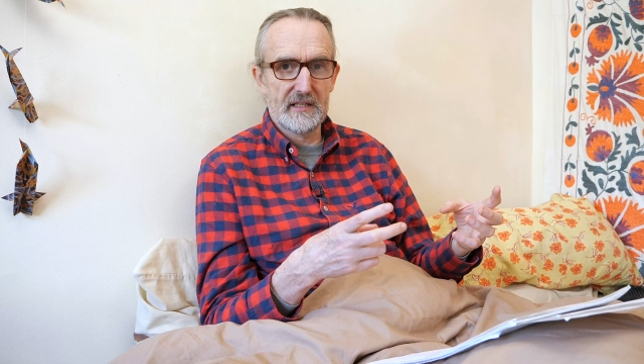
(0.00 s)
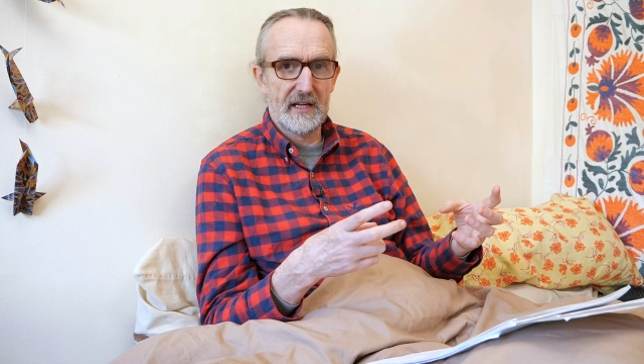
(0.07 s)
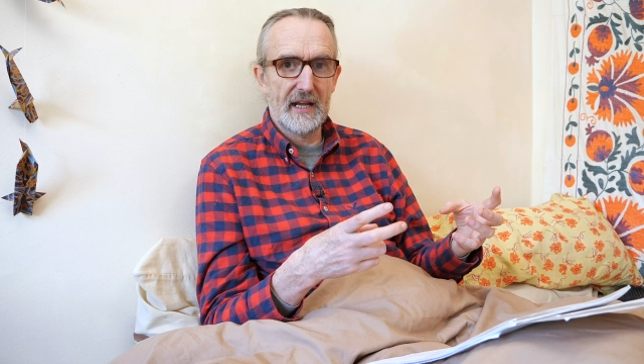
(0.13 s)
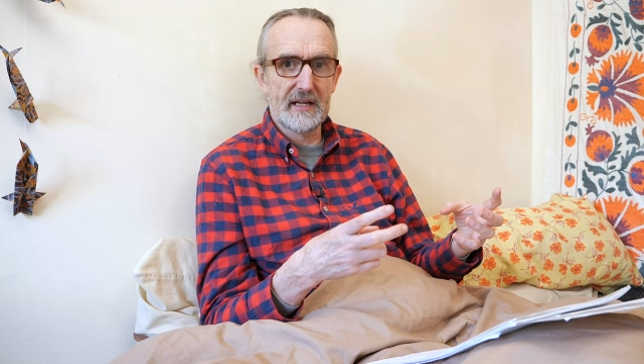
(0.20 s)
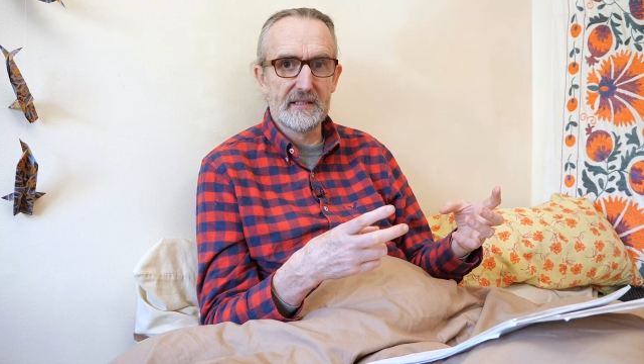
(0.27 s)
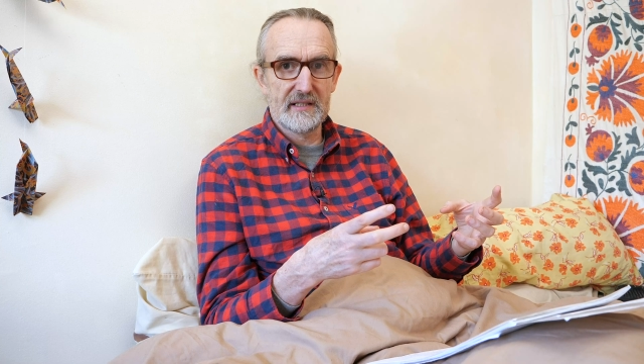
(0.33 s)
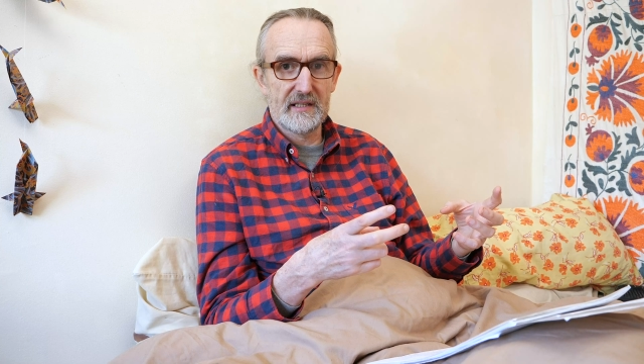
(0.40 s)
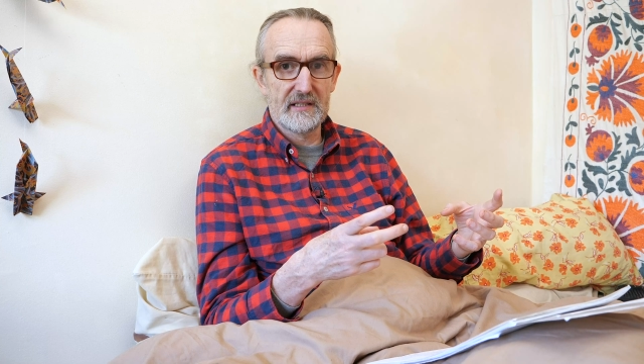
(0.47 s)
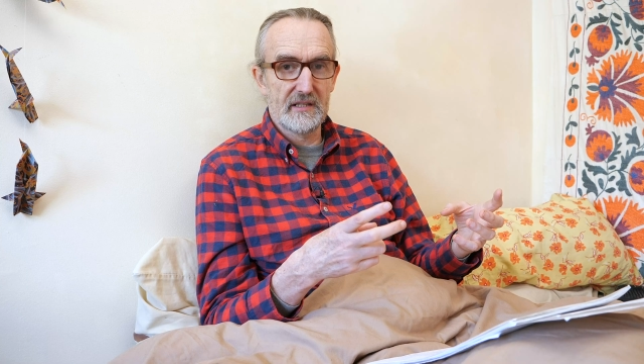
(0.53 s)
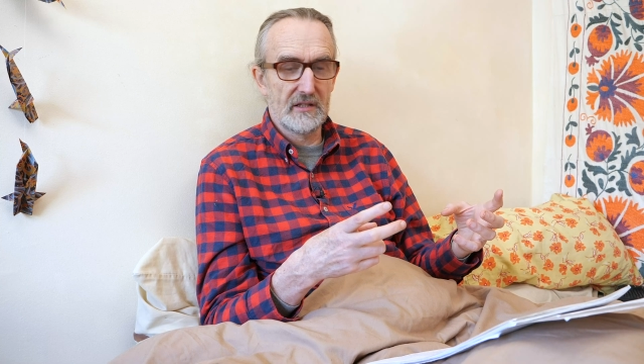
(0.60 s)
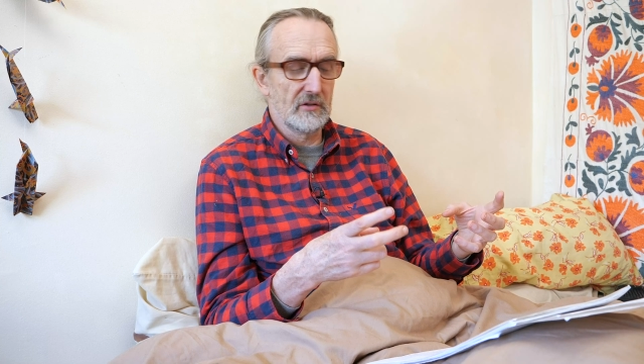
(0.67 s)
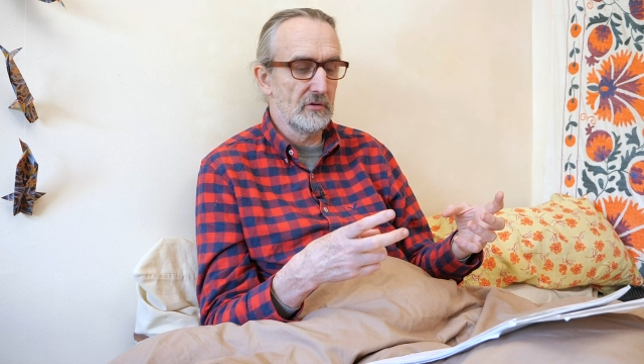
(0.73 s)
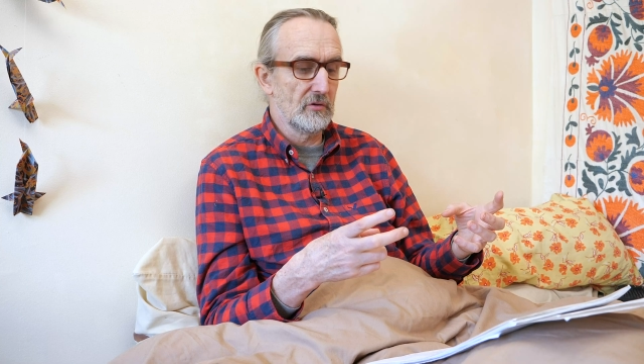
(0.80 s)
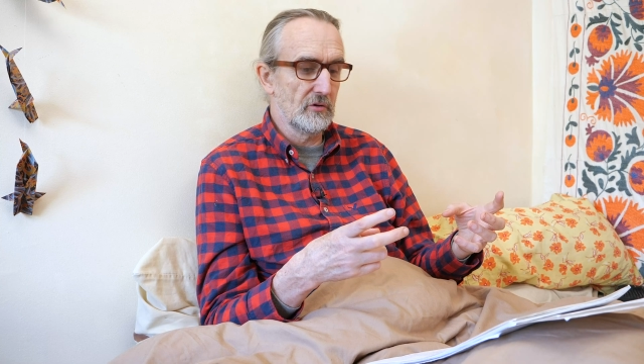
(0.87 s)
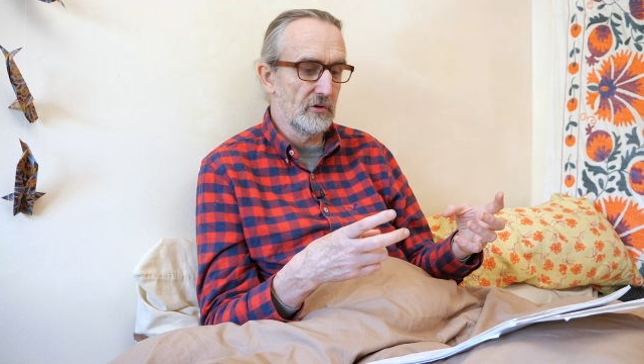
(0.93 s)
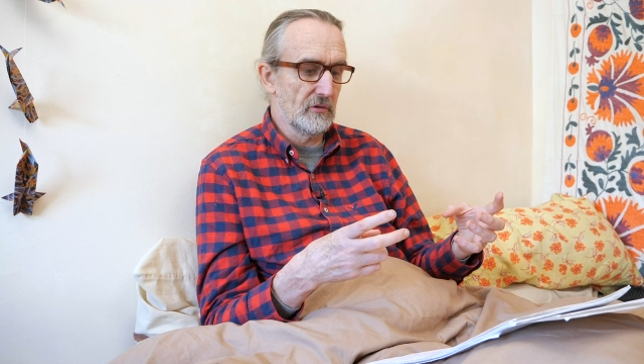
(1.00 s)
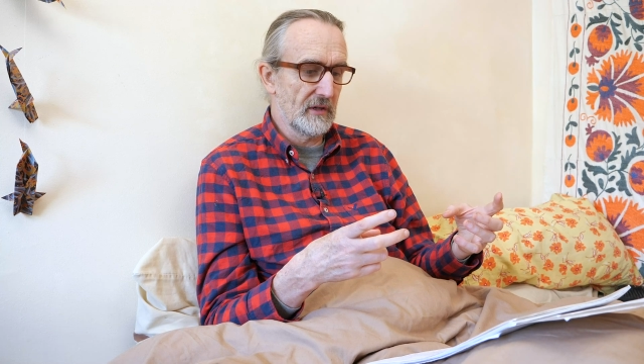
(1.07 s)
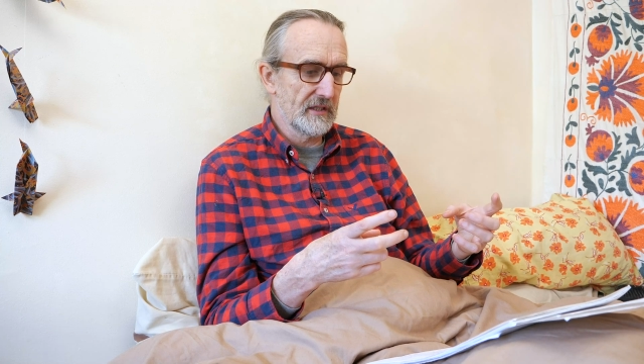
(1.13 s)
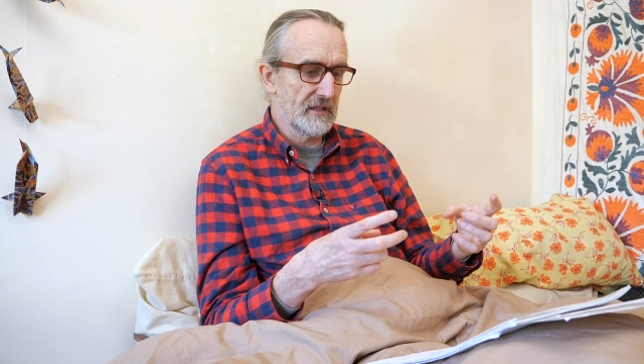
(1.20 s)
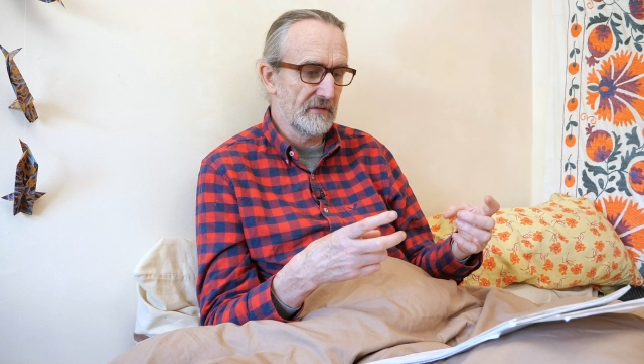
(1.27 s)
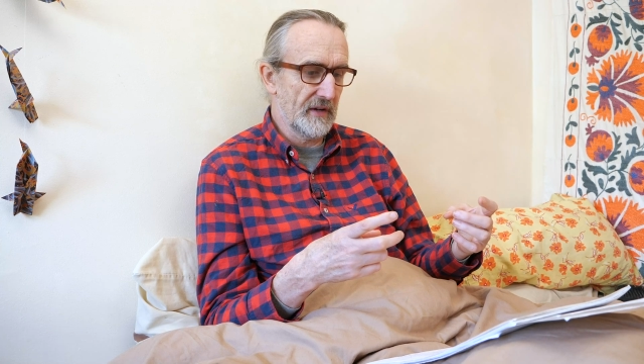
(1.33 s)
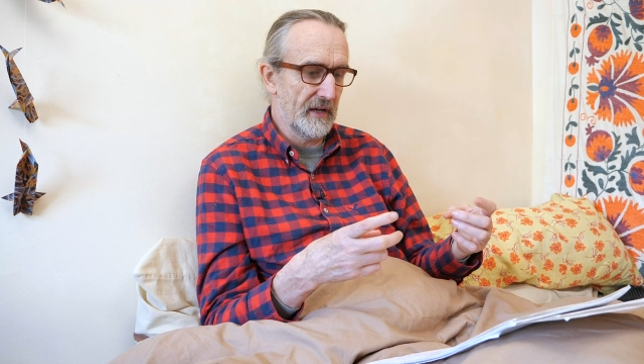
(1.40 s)
to exit and all the
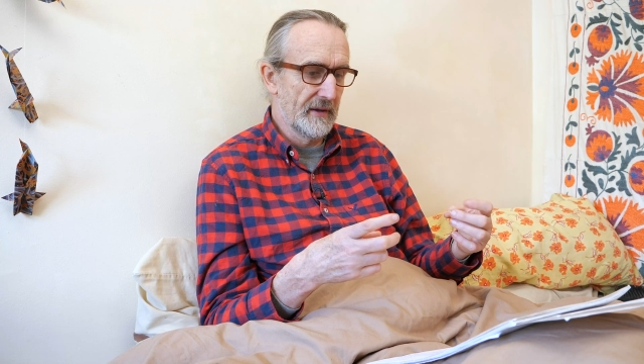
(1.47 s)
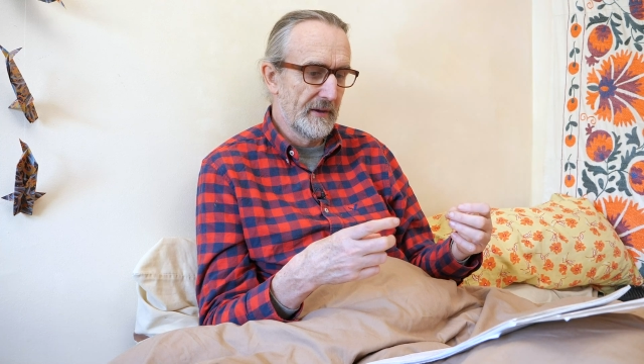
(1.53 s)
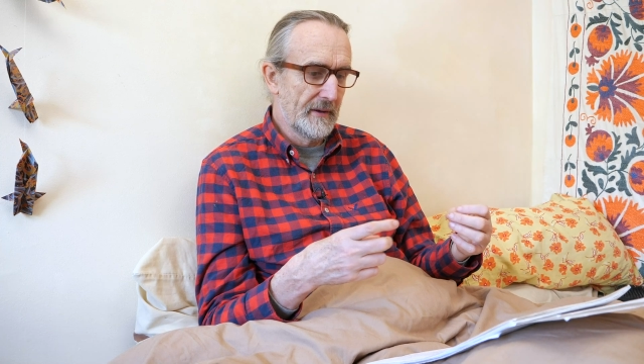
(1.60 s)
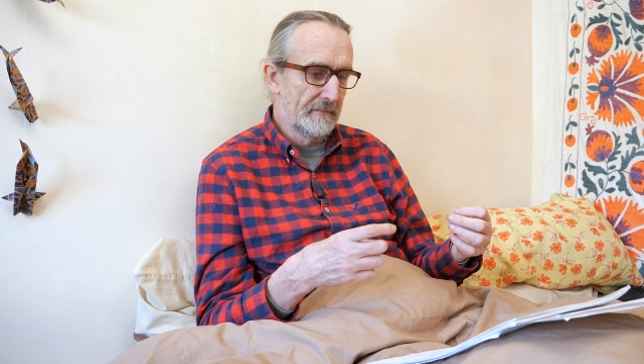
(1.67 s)
rest of it.